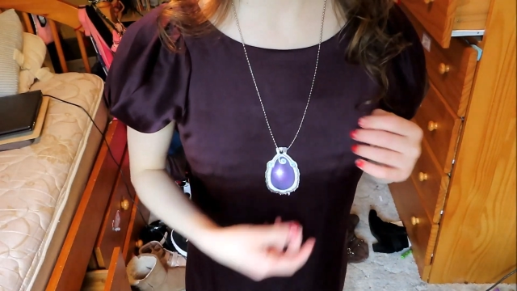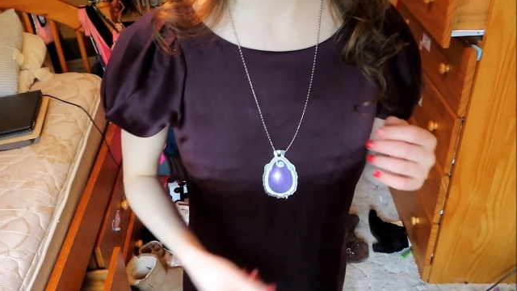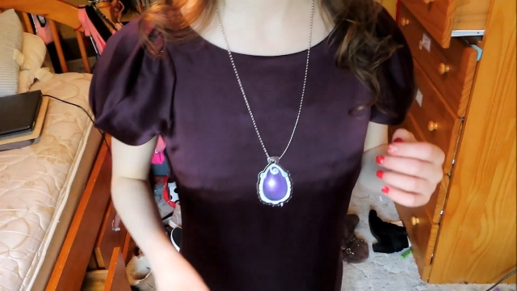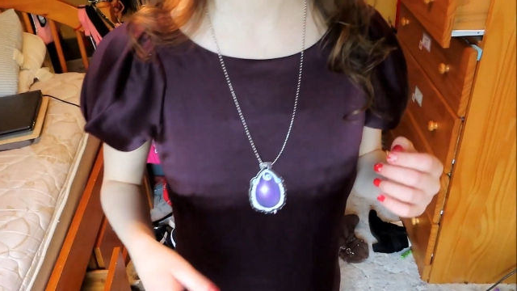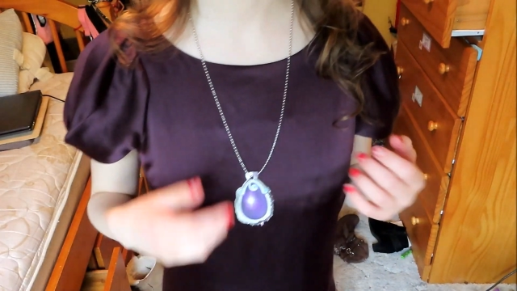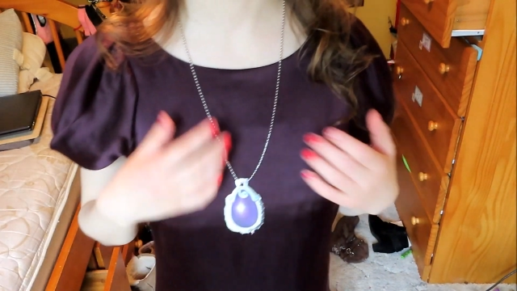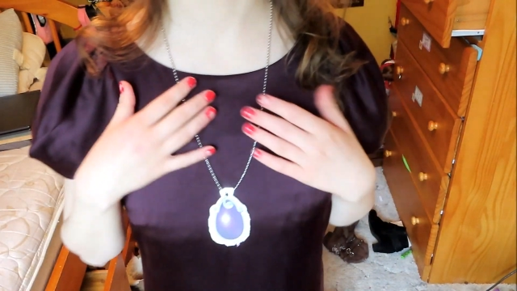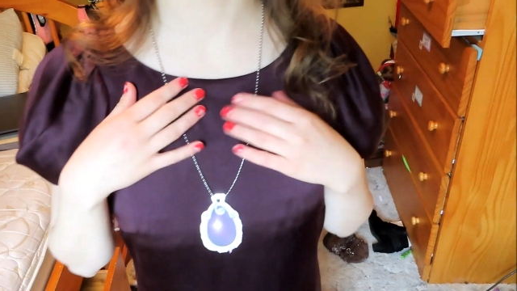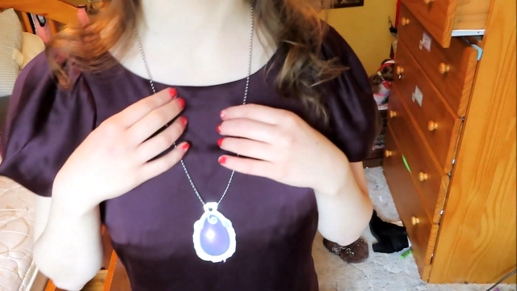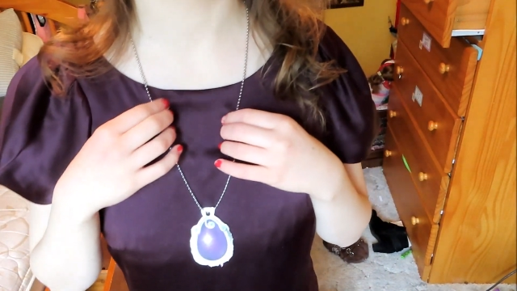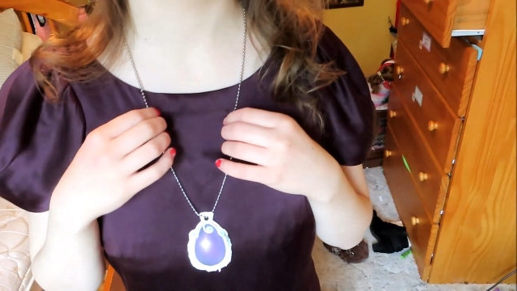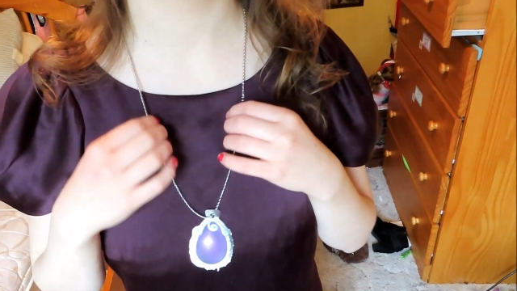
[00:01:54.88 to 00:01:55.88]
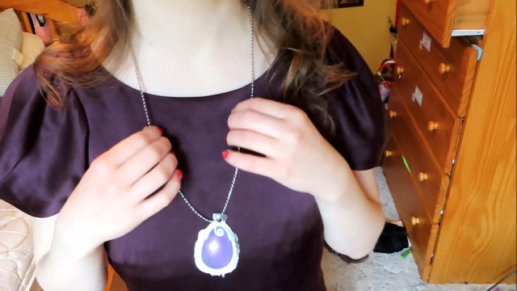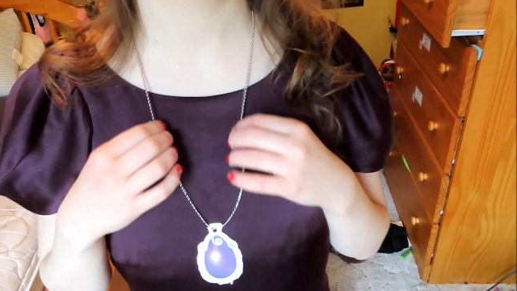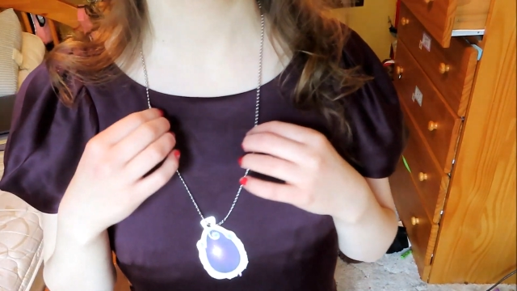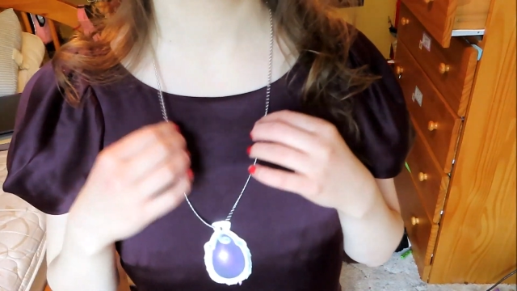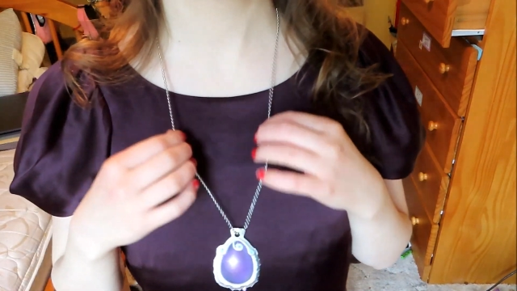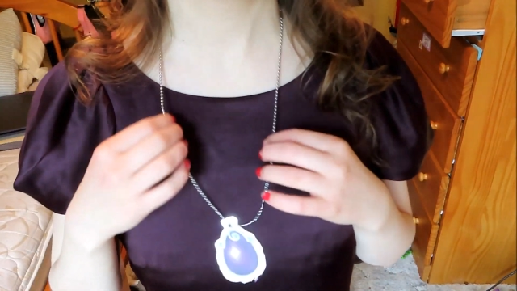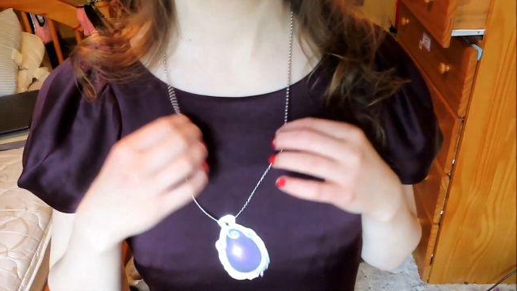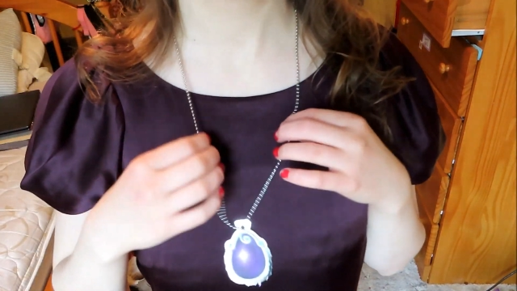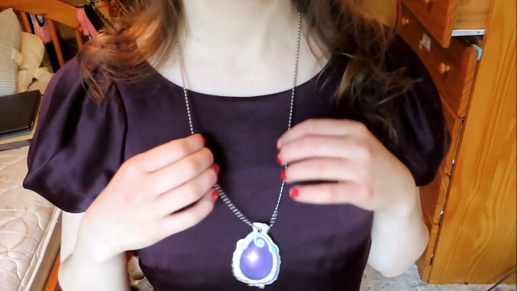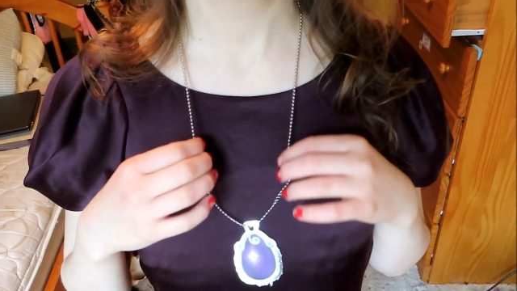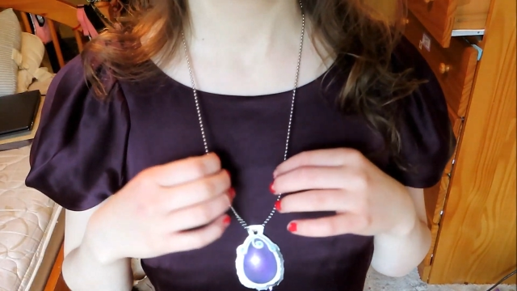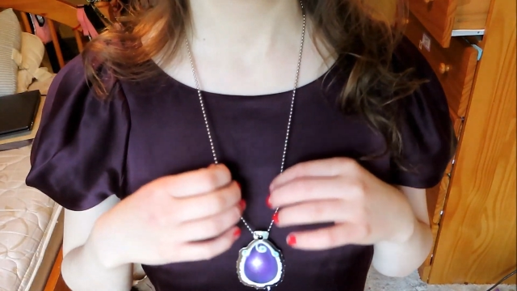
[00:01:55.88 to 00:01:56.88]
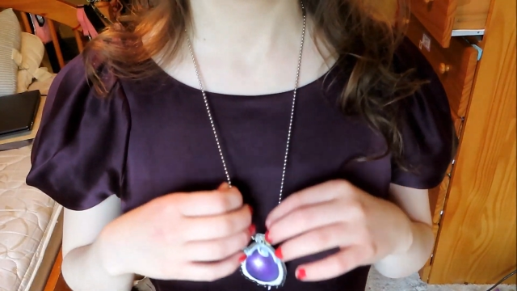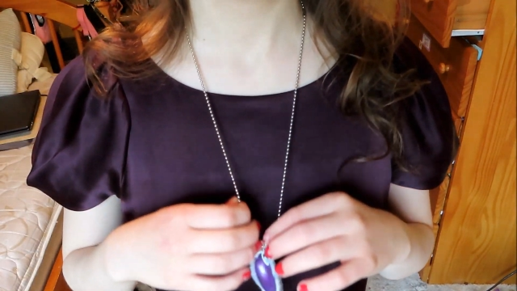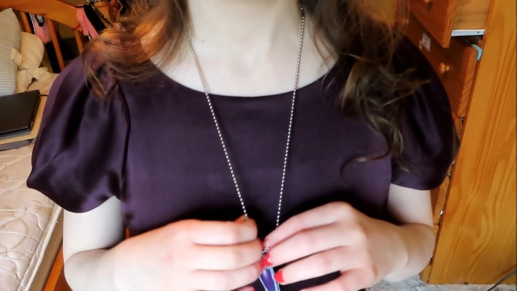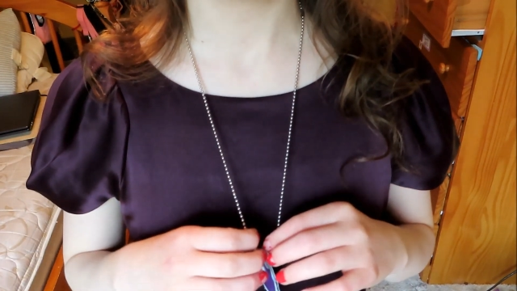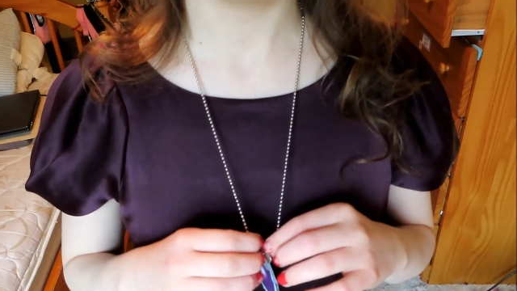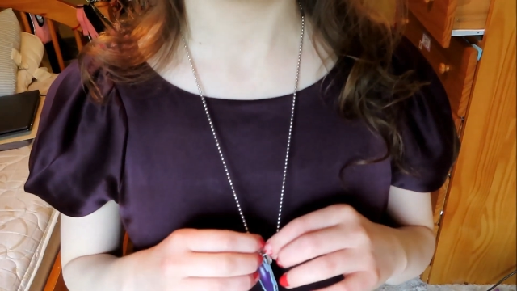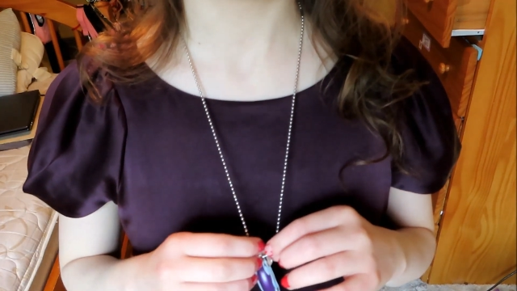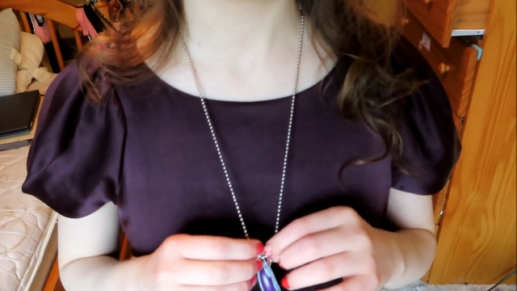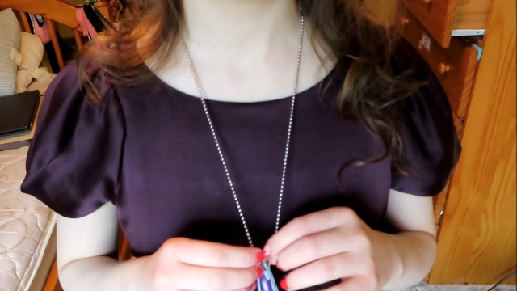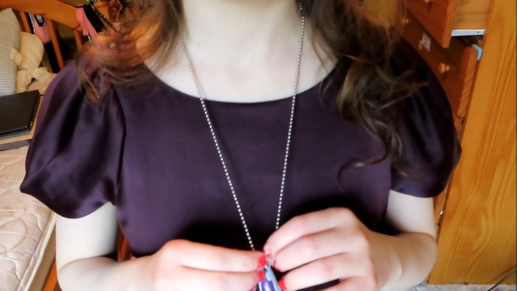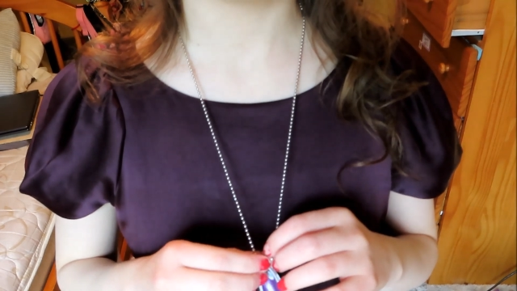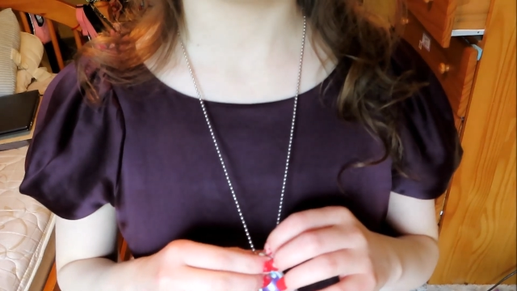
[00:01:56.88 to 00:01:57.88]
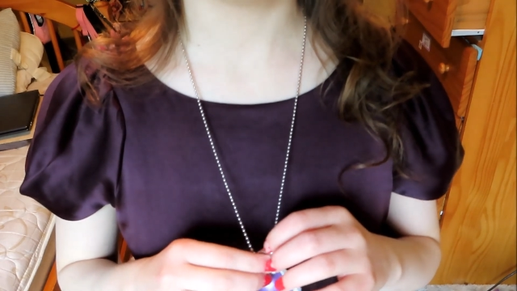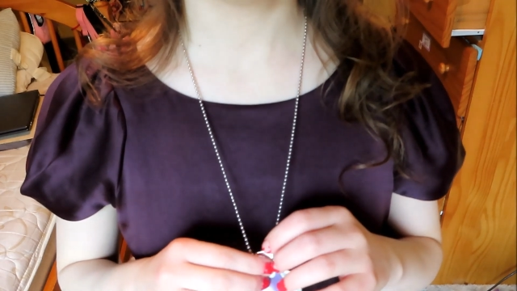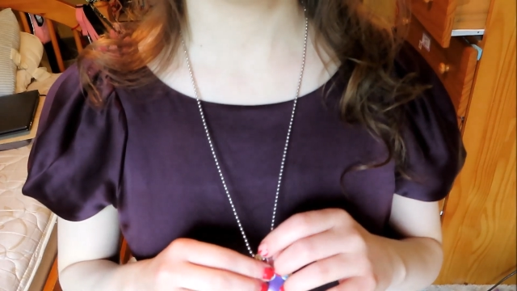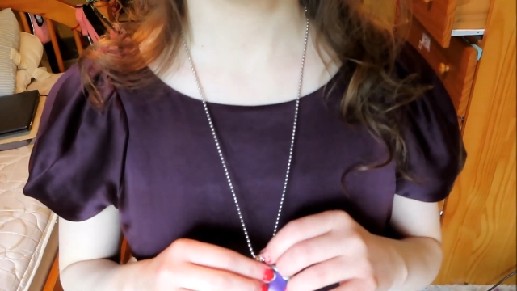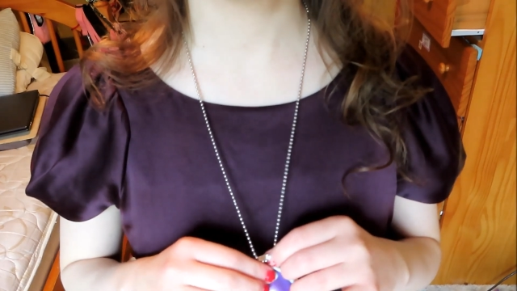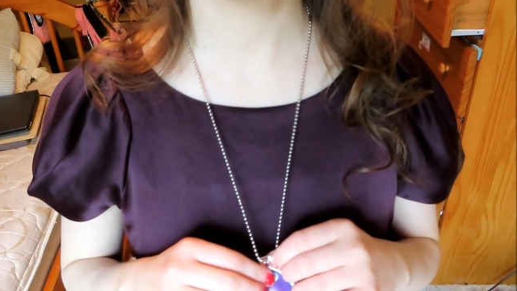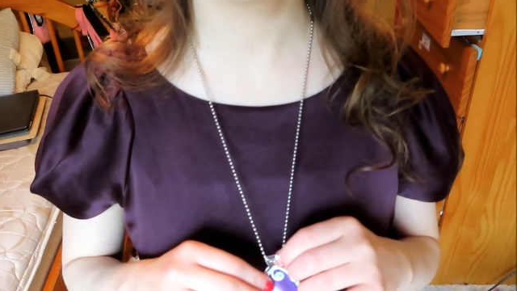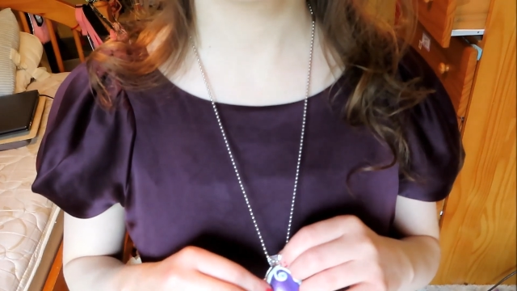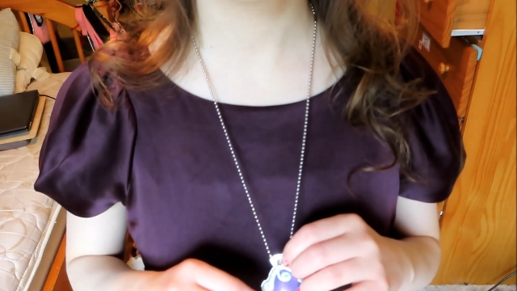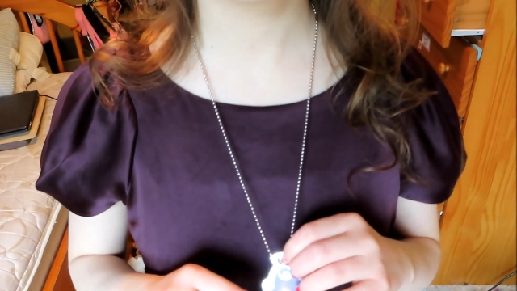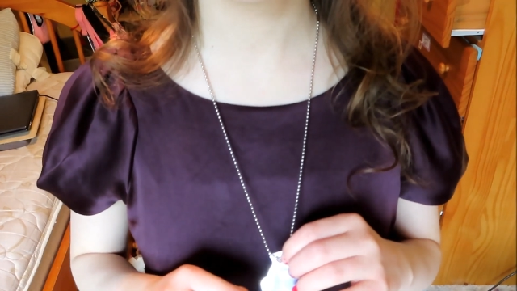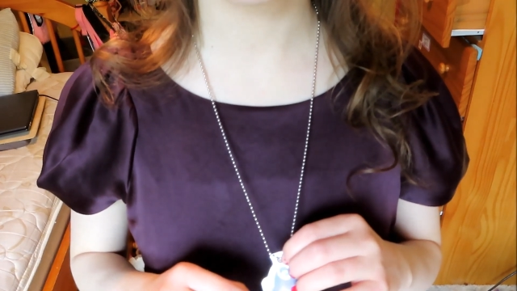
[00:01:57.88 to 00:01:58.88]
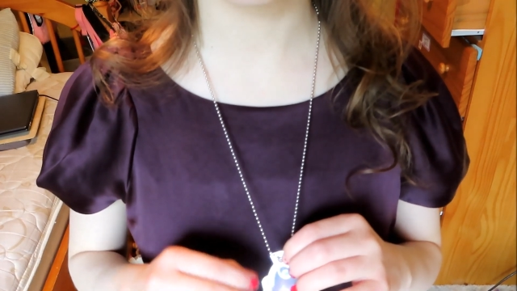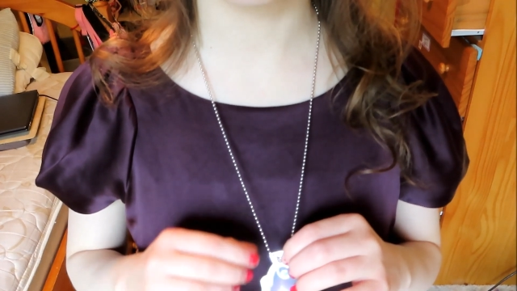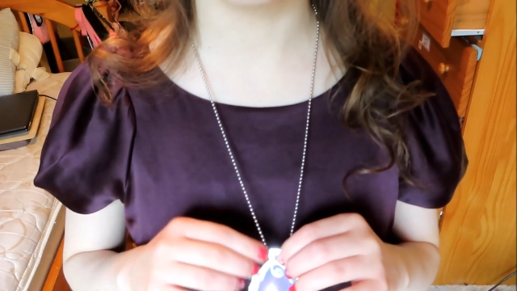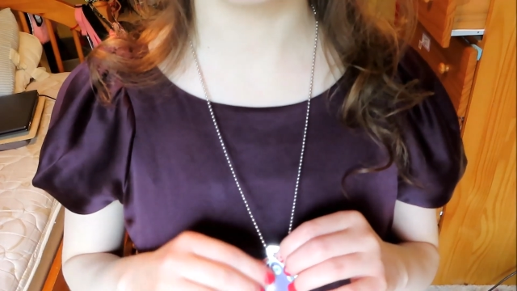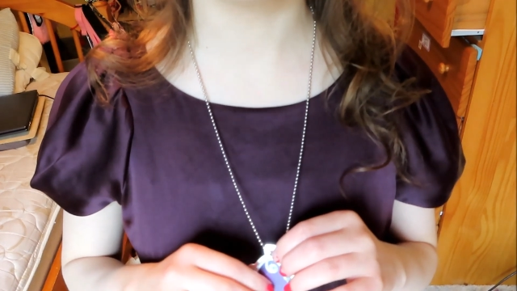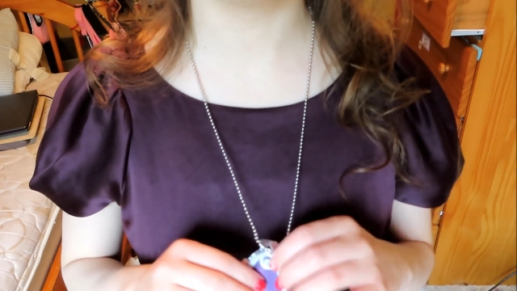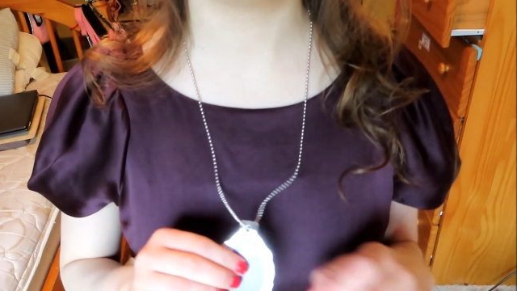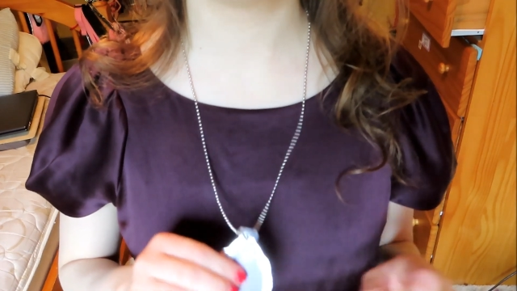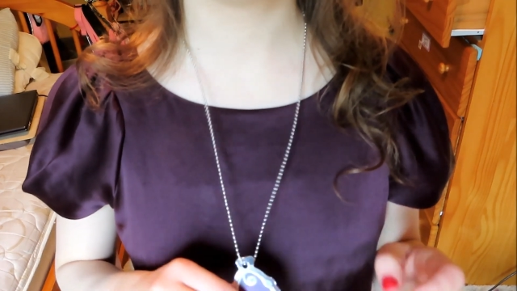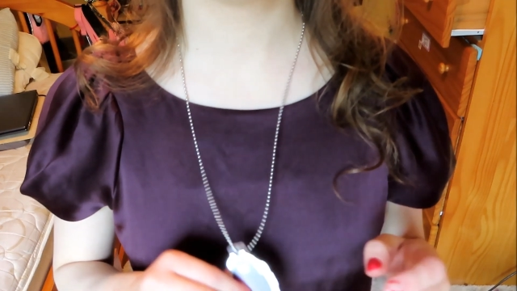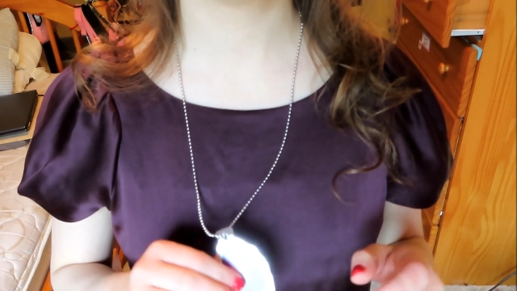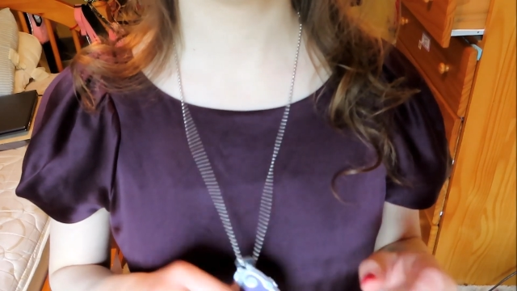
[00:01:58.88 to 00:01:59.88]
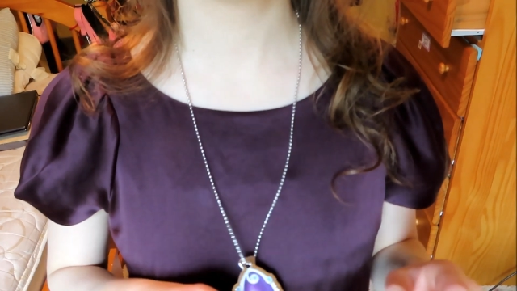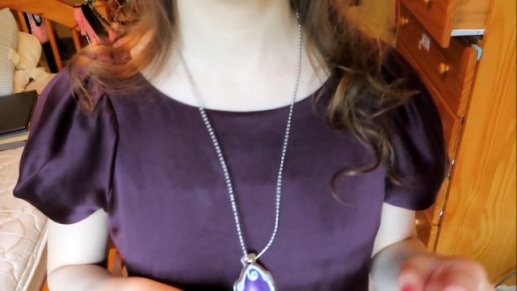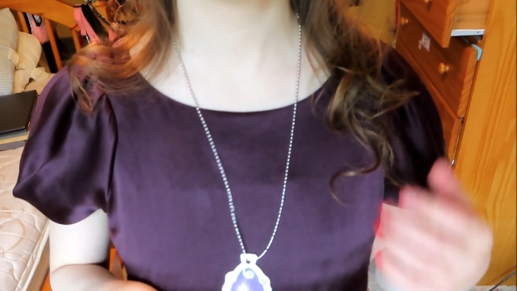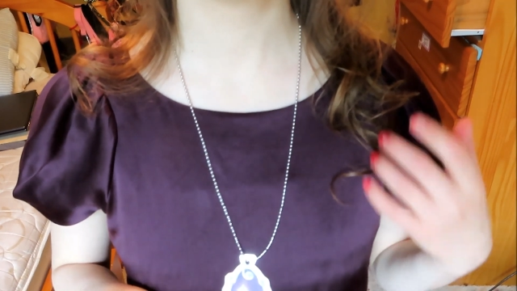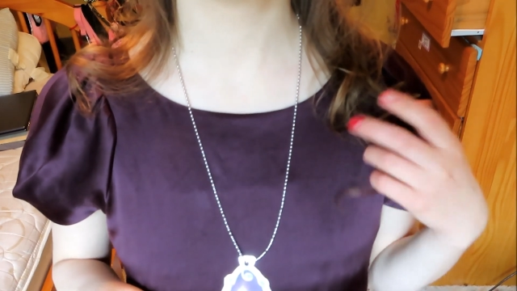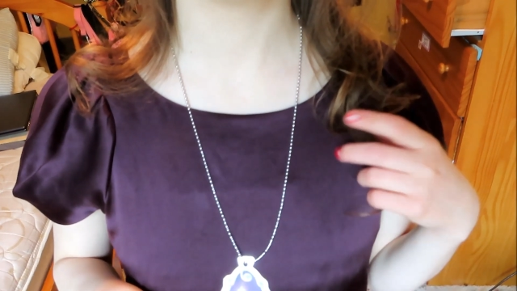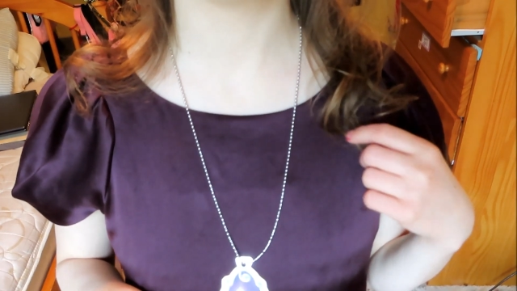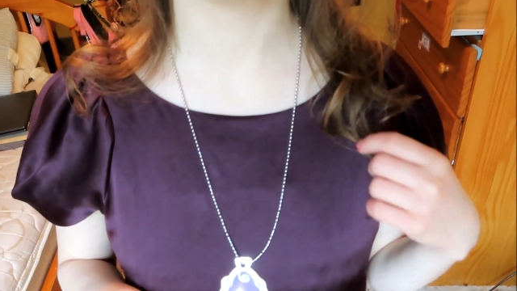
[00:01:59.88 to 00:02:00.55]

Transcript: [unreadable: no face in view]